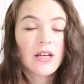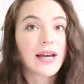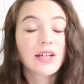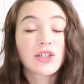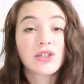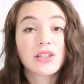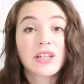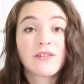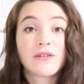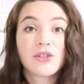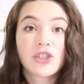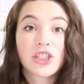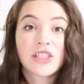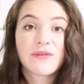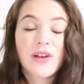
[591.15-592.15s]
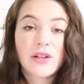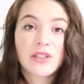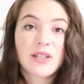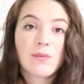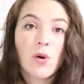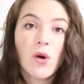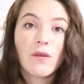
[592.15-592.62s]
I actually just
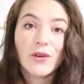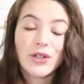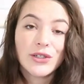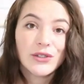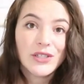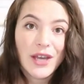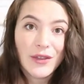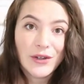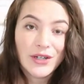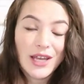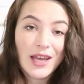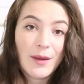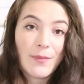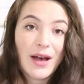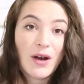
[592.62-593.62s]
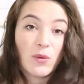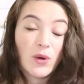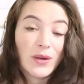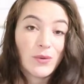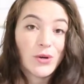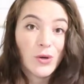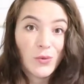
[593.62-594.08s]
found some overalls the other day by
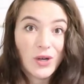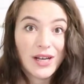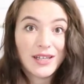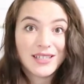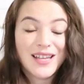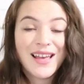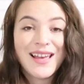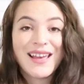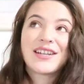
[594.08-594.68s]
We Wore What.